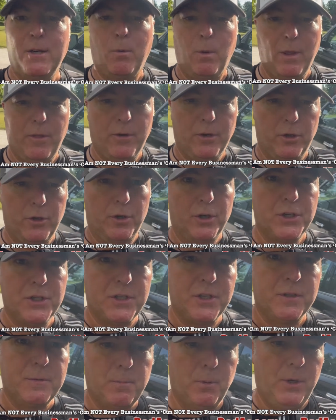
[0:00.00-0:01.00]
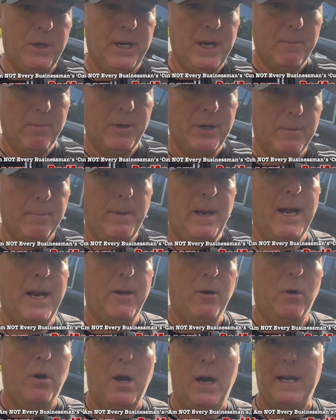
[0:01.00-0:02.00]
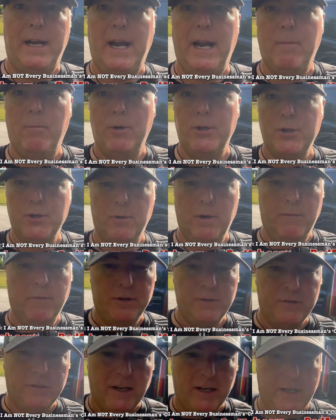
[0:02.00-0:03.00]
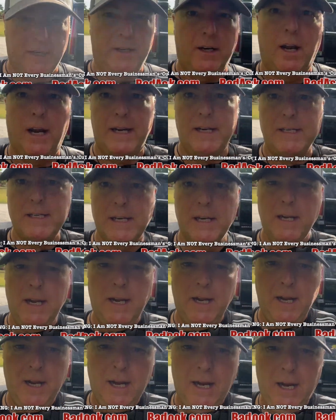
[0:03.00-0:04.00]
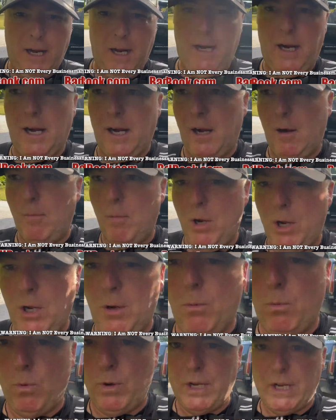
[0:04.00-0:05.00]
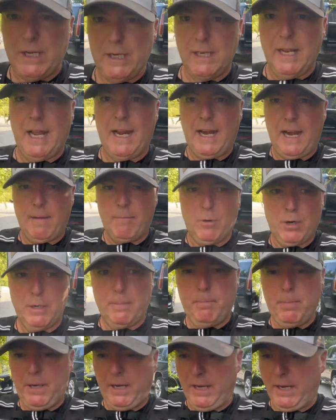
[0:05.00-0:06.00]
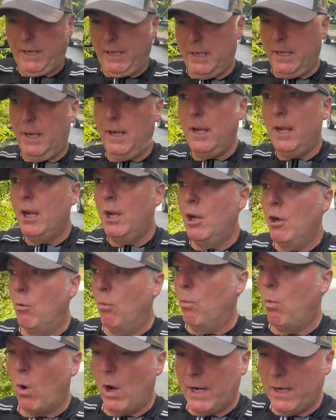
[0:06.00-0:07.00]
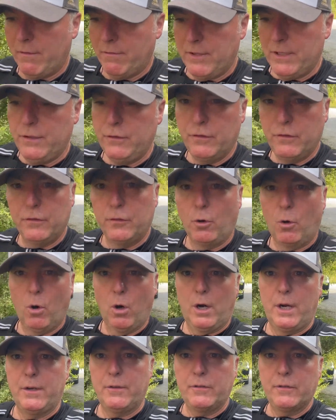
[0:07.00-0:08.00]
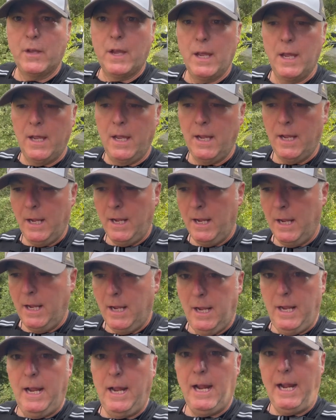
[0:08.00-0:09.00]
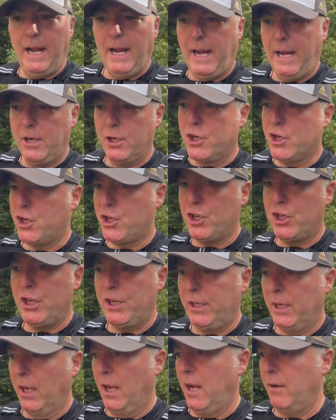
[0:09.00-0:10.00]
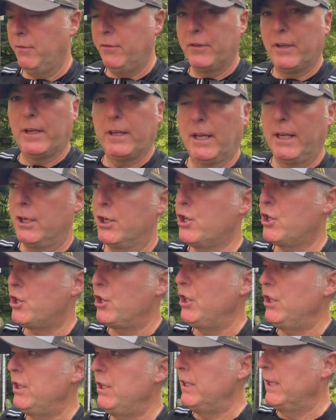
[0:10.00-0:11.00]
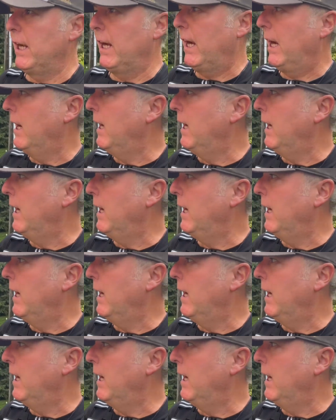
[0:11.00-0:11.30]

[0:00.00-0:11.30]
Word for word: whether Krista is putting Emery to bed or I am, we do every second night, um, we let Emery pick one of these stories. And she loves it. Like she, uh,